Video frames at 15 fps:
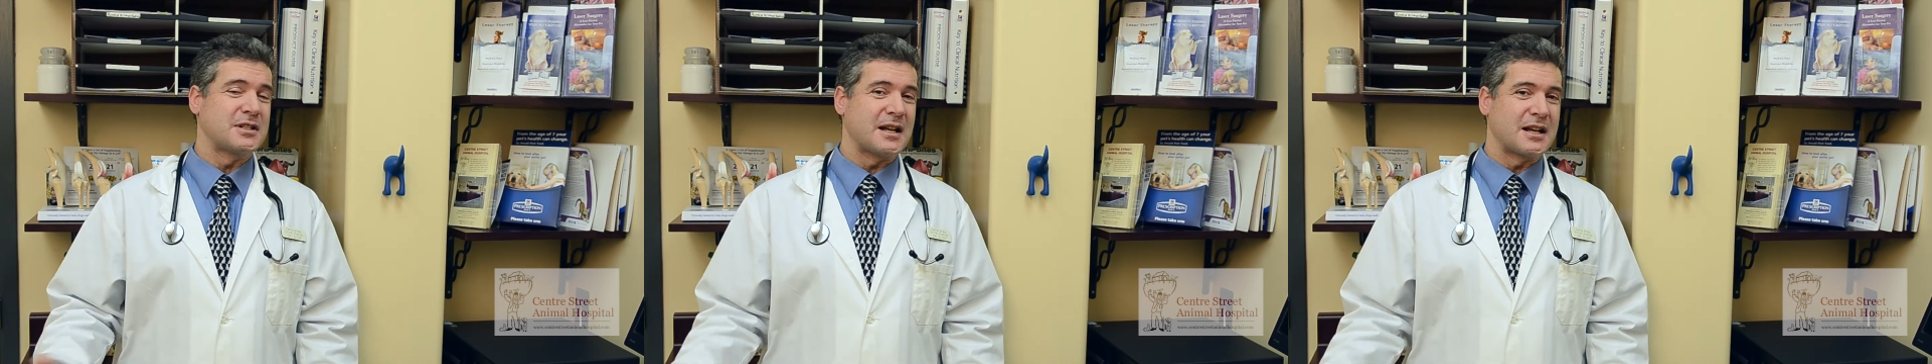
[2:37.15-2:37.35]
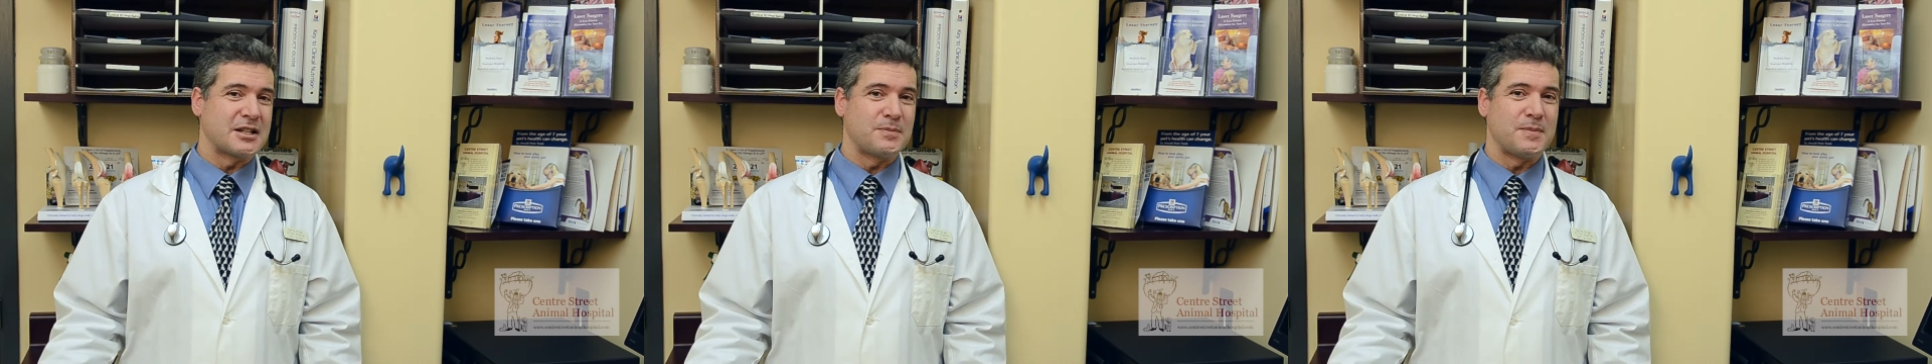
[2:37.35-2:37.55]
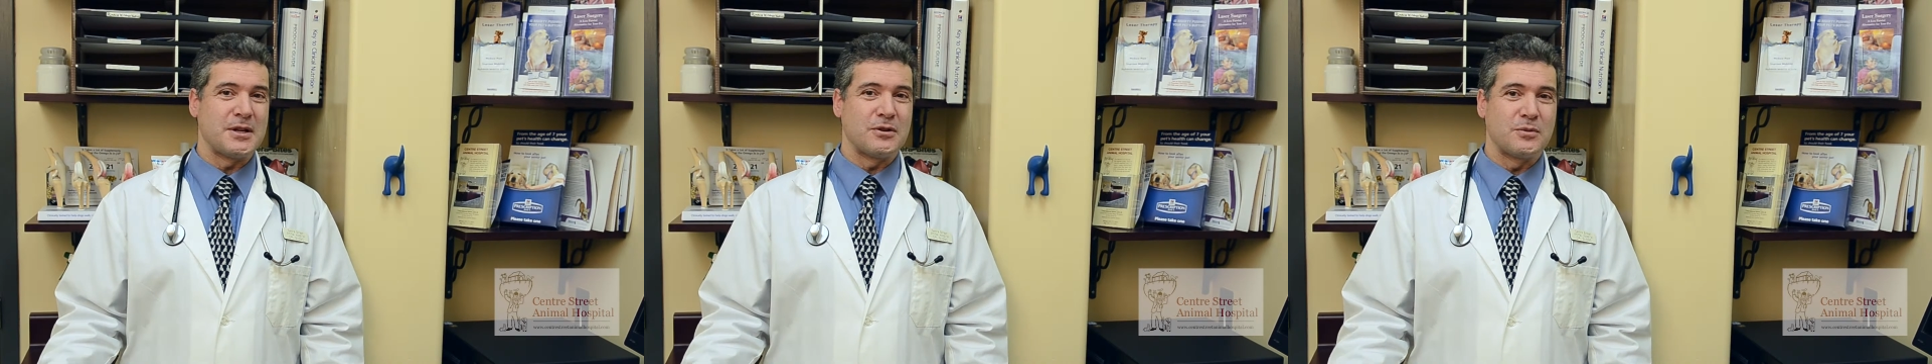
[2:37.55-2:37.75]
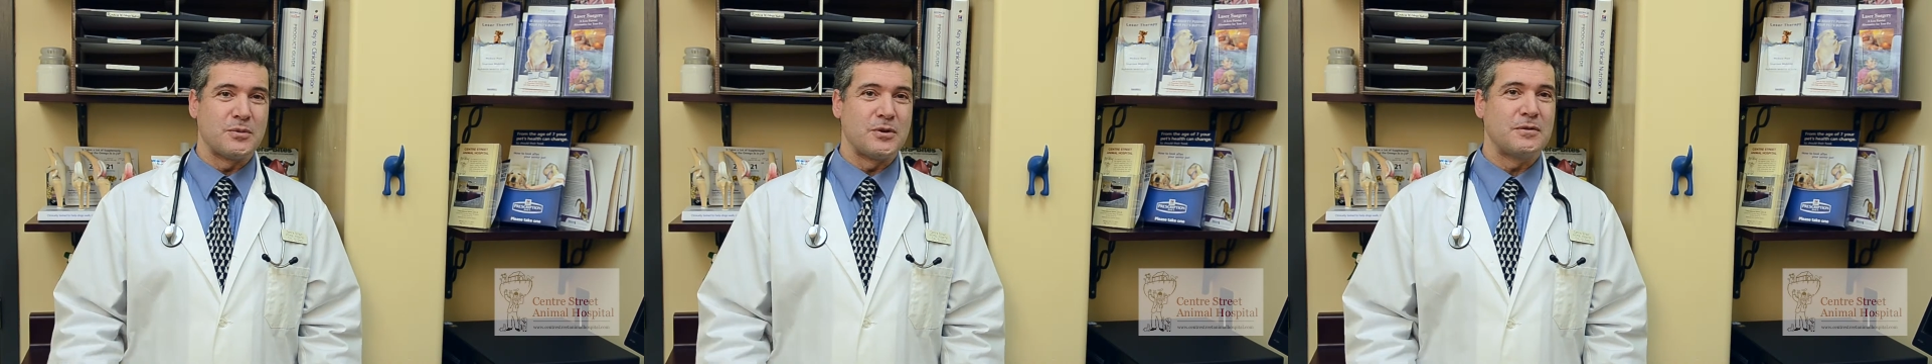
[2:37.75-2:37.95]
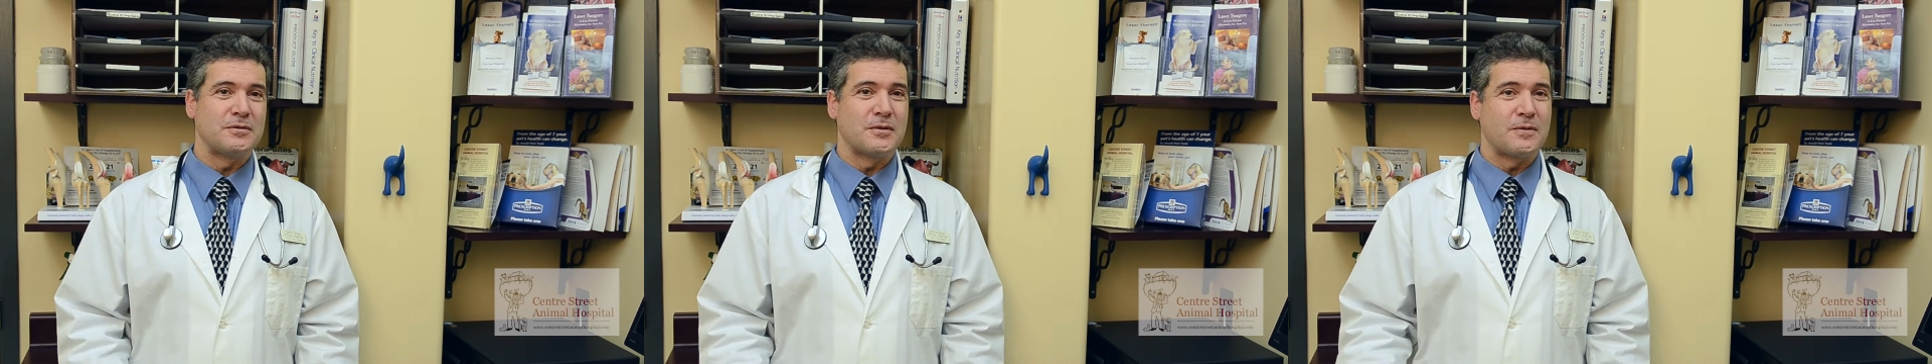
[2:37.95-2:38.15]
like it's been
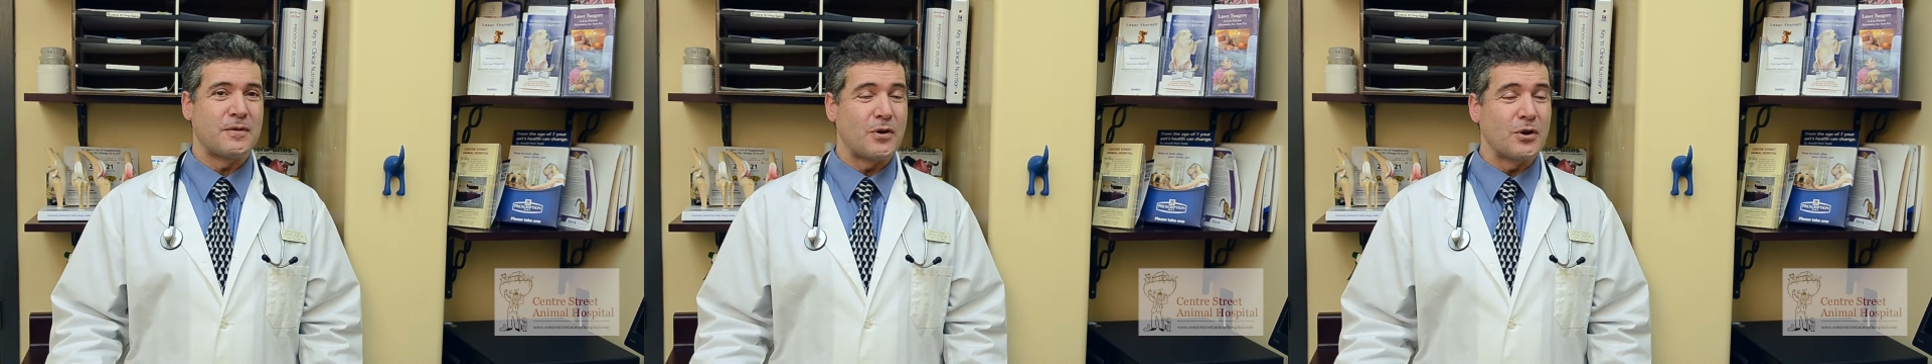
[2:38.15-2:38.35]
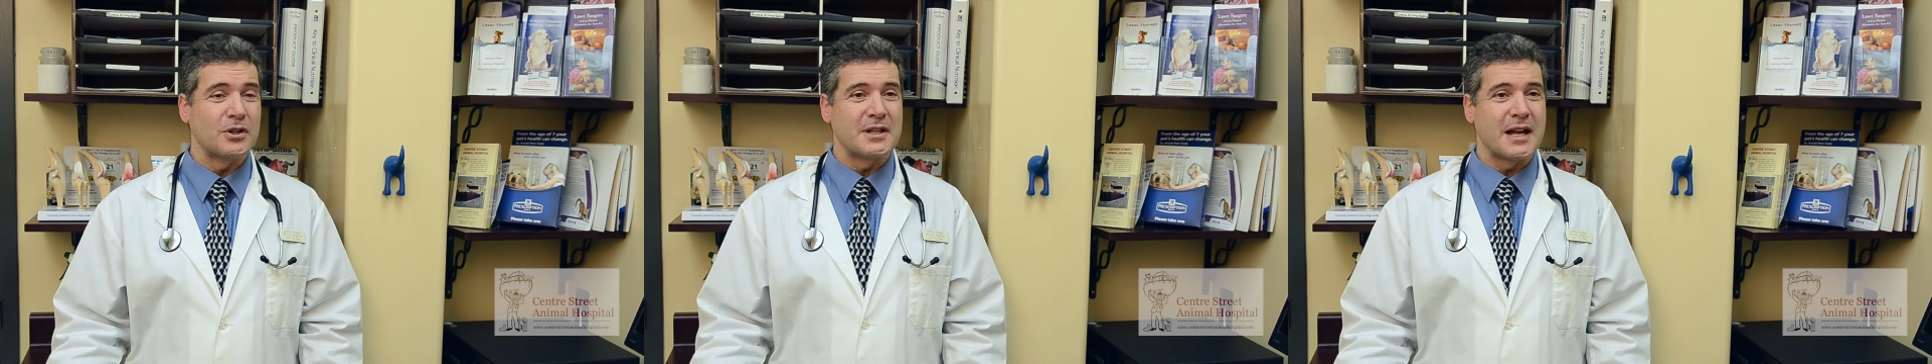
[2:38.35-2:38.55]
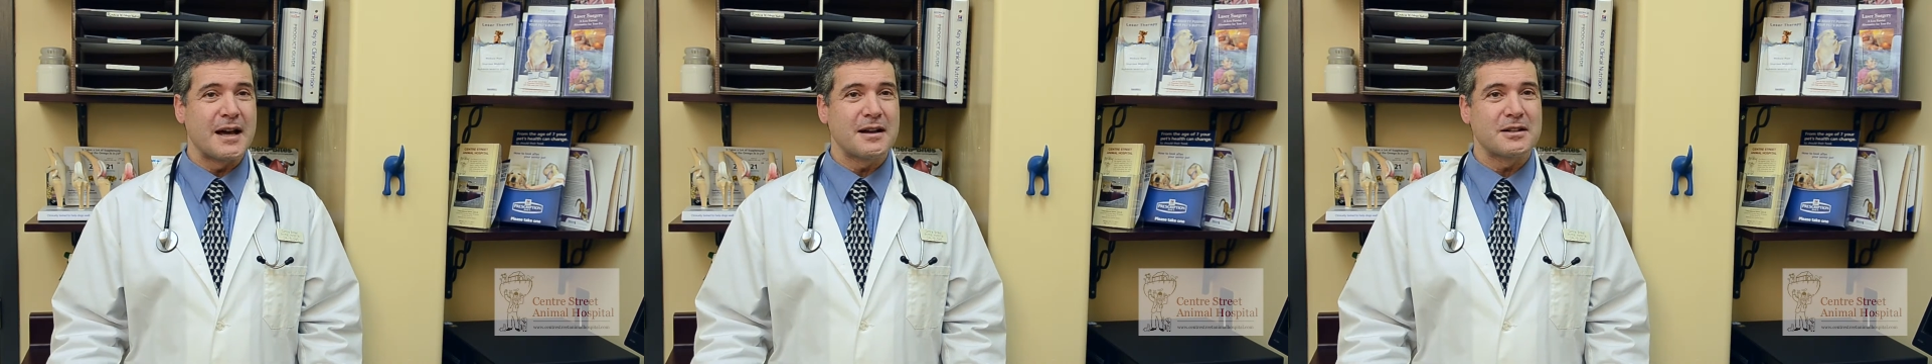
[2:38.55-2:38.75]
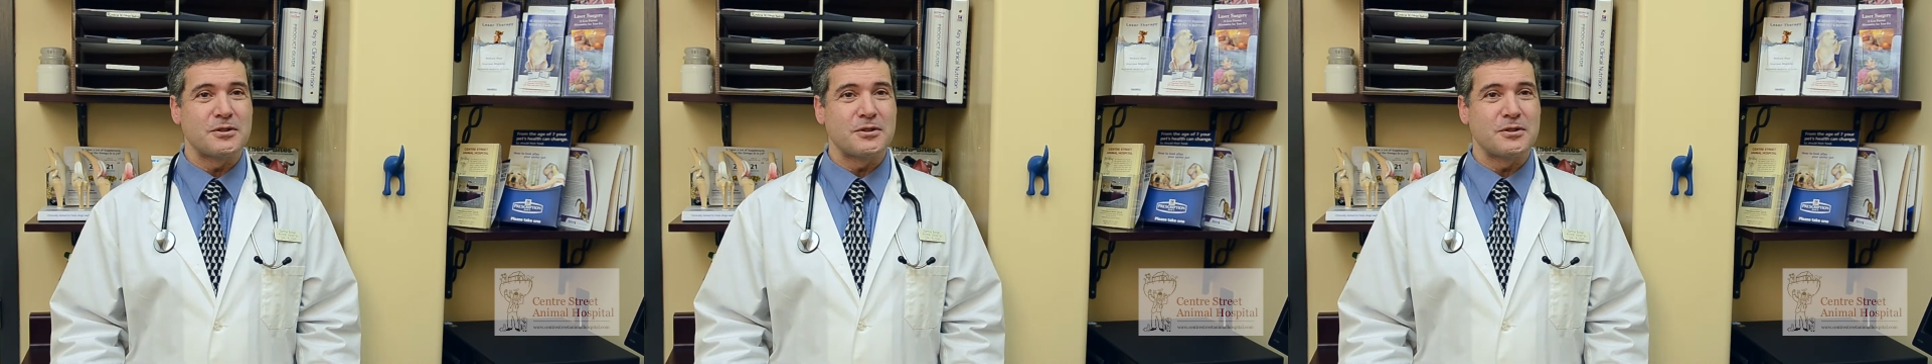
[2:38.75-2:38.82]
removed or fallen out,